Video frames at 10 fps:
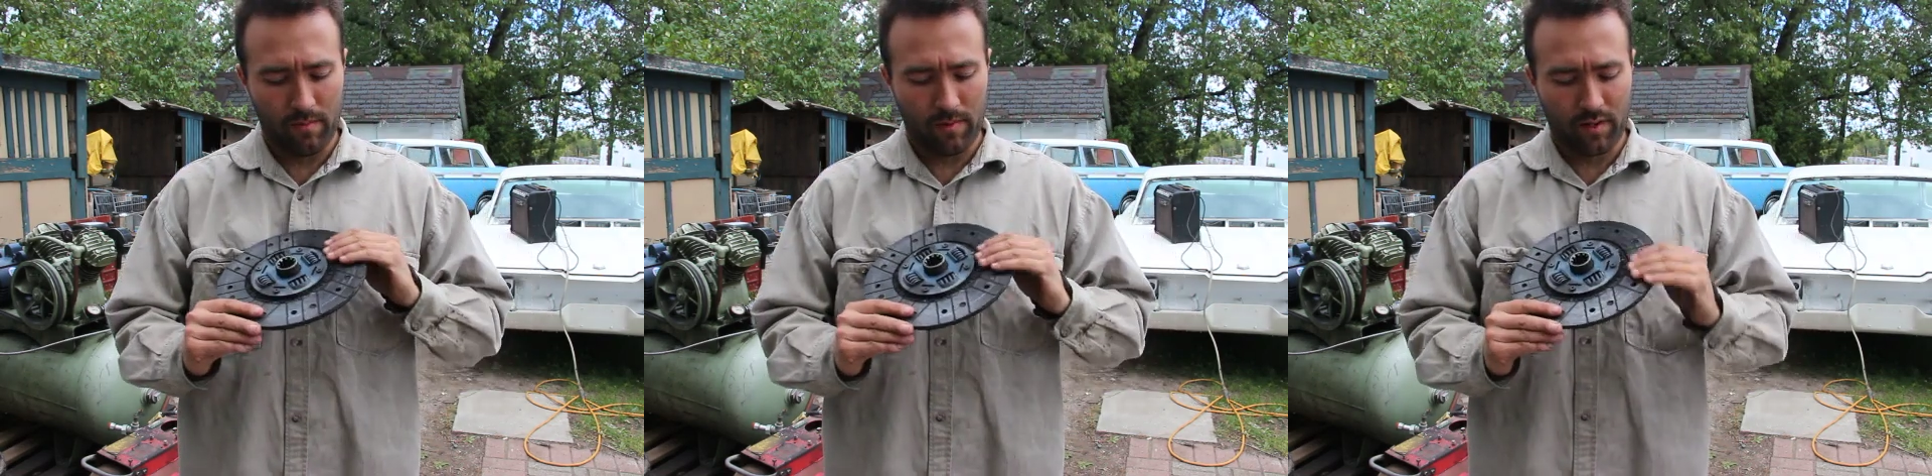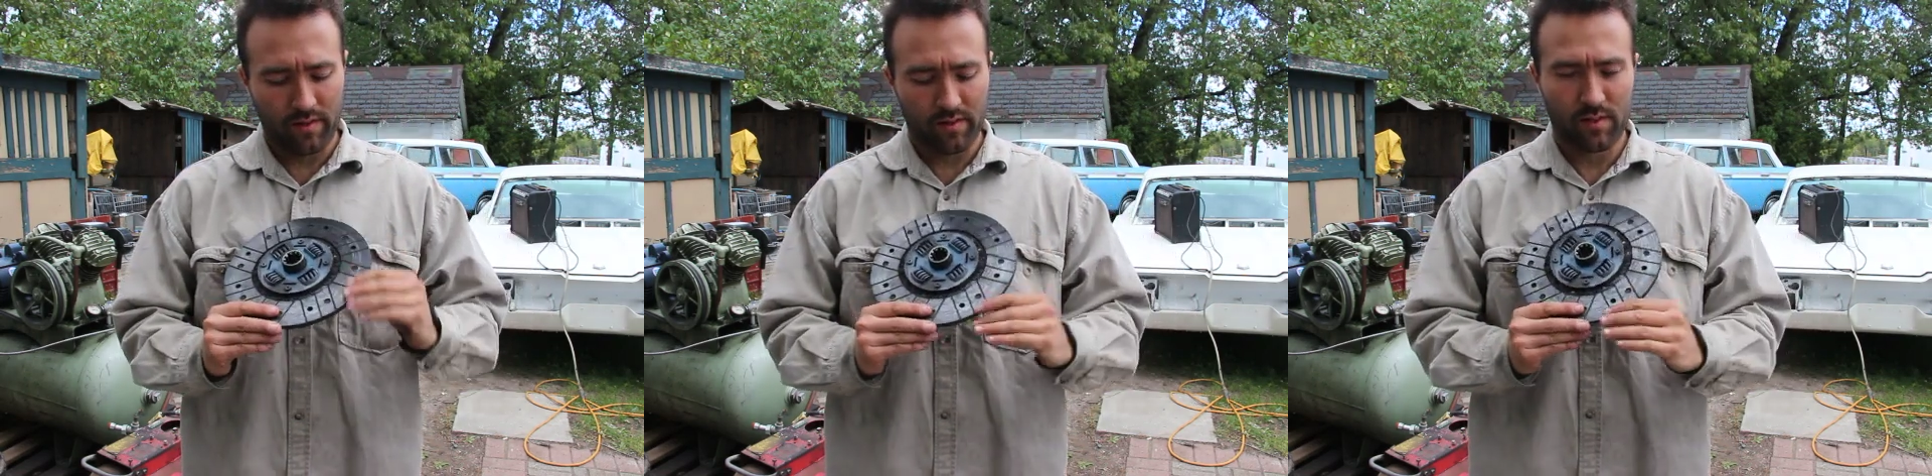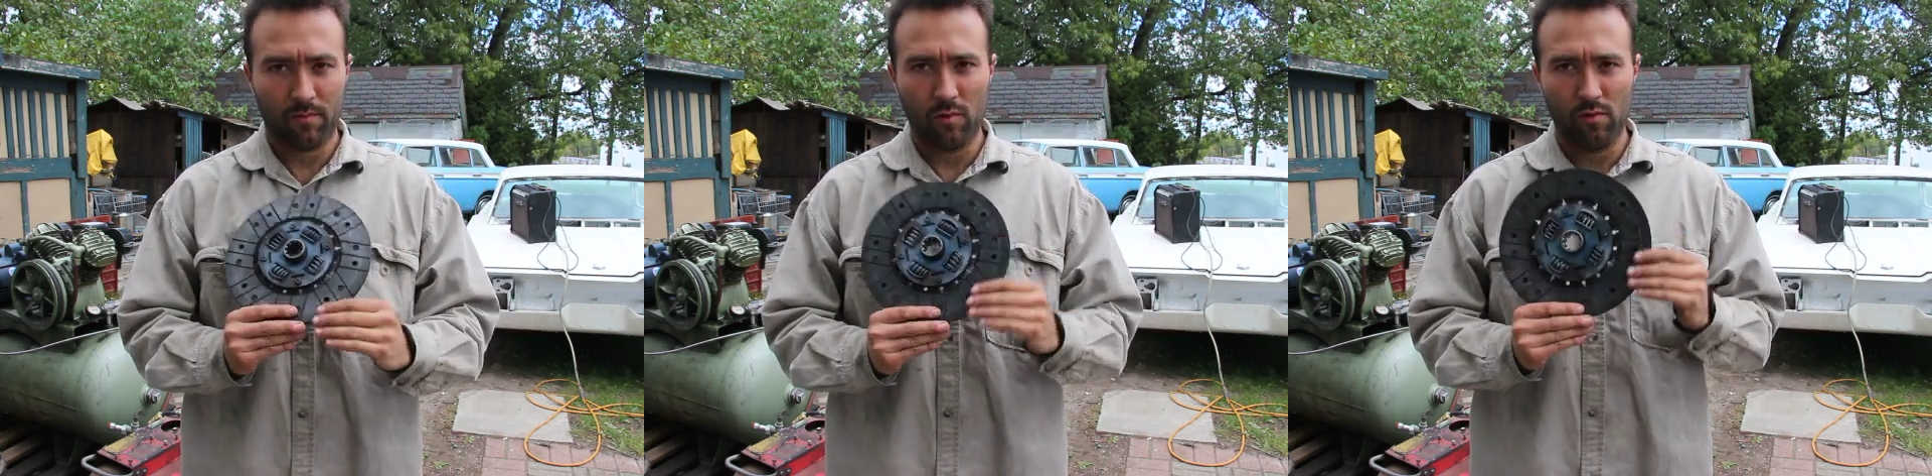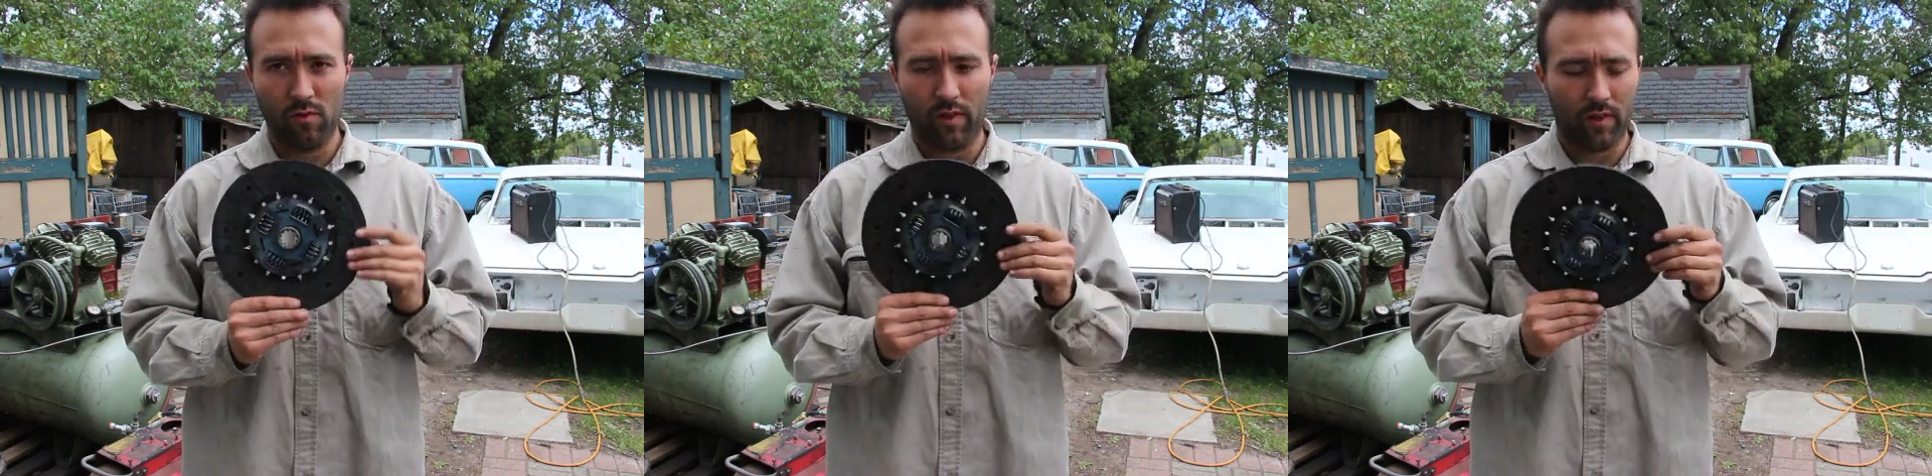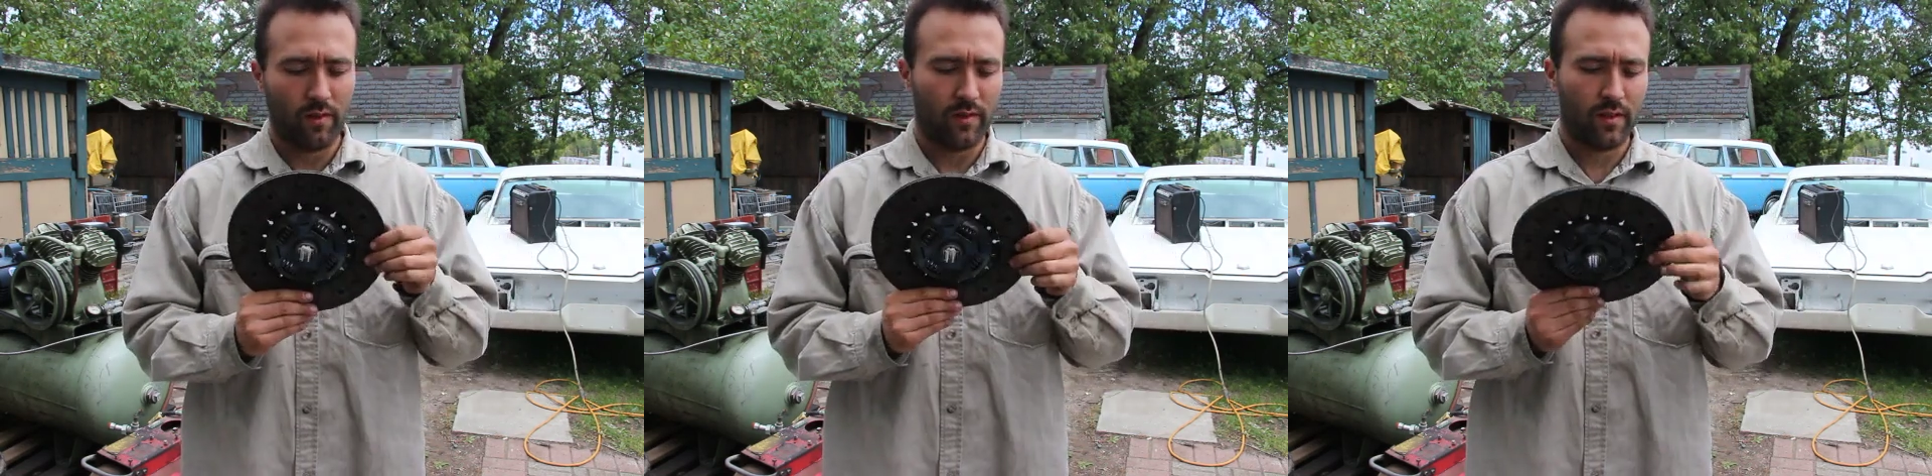because it's smooth
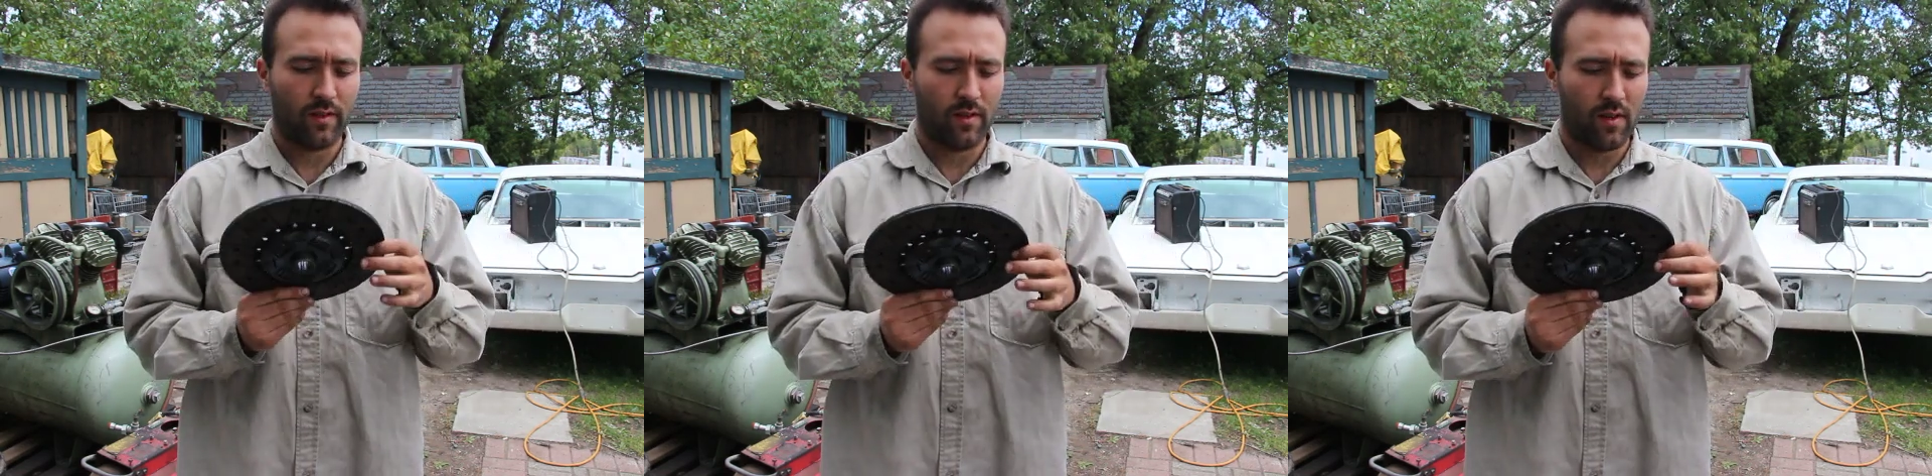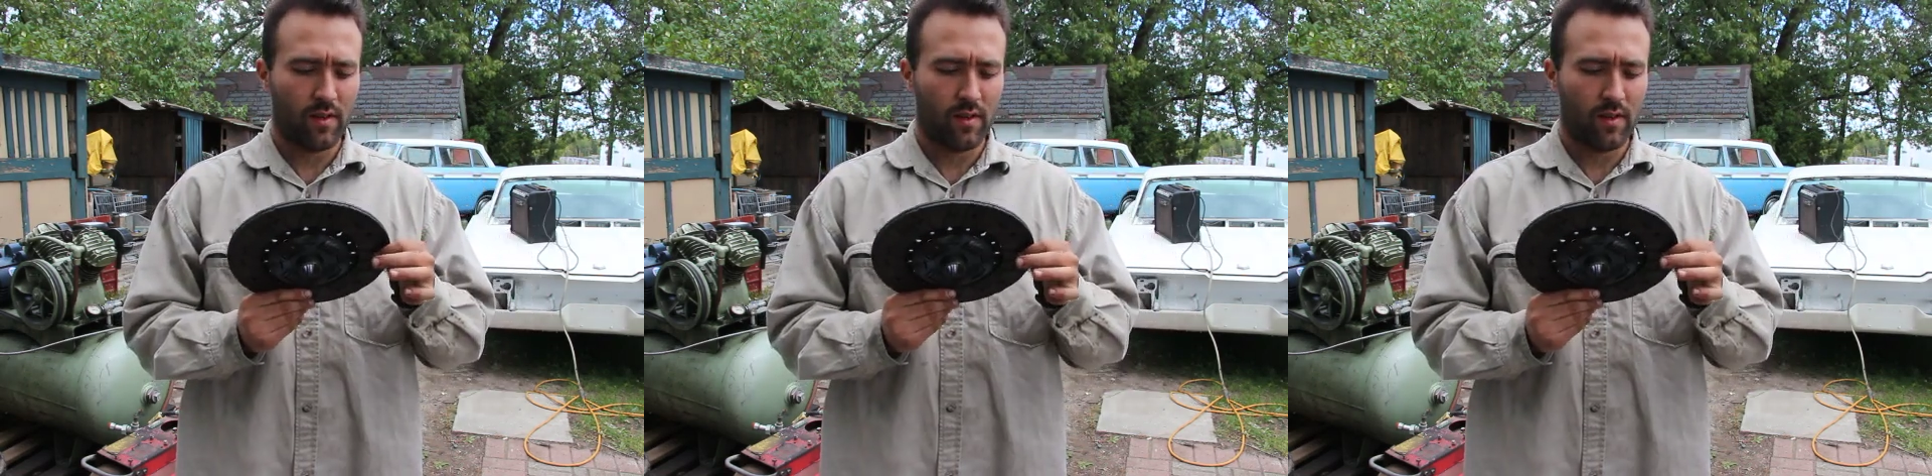and looks